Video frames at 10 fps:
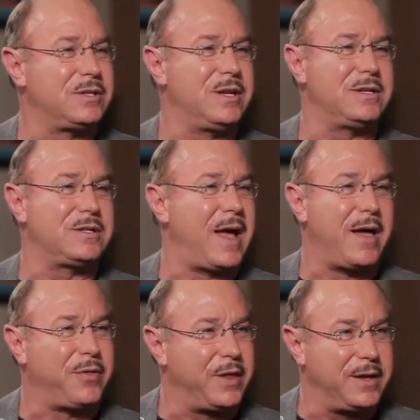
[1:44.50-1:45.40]
these
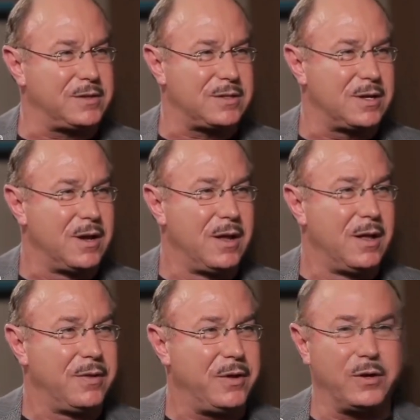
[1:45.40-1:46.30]
athletes
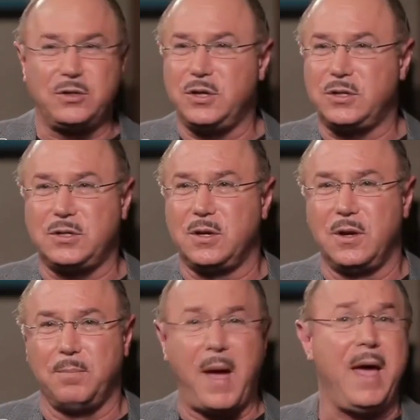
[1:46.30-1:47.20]
that are just
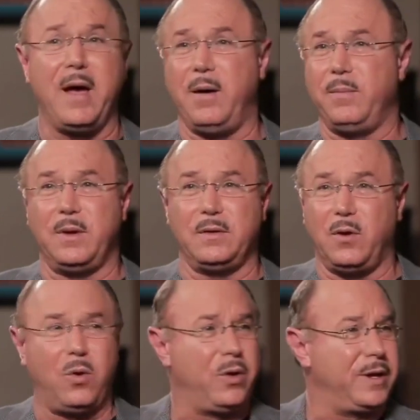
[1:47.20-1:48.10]
bam,
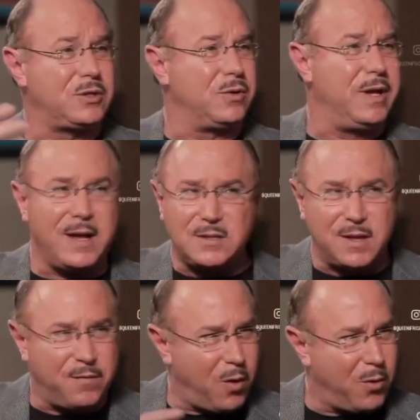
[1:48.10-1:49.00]
the whole history. Yes,
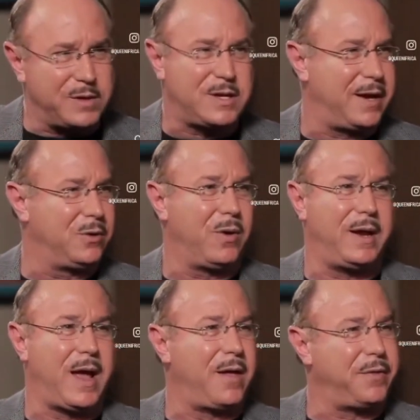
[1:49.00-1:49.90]
they've always had
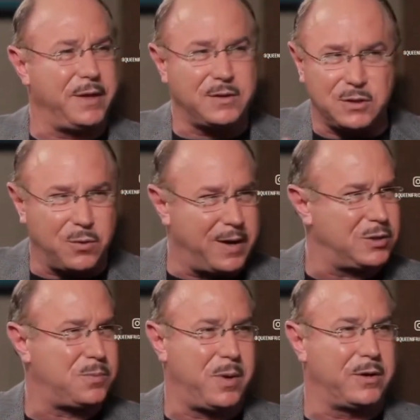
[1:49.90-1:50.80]
great athletes and great
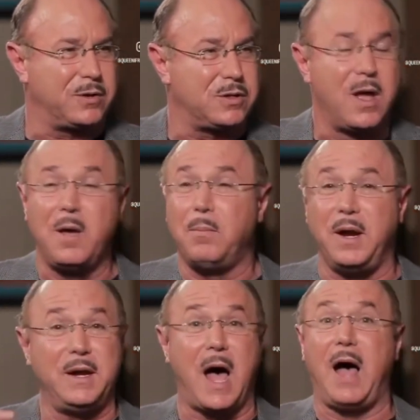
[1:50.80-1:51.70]
sprinters,
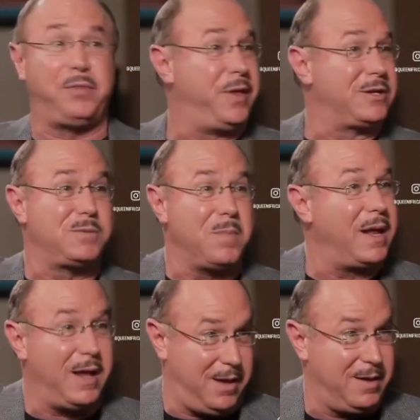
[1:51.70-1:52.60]
but not this
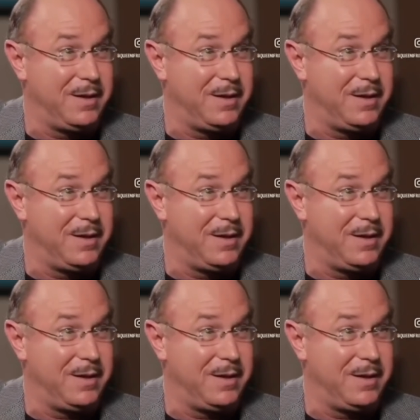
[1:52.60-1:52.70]
many.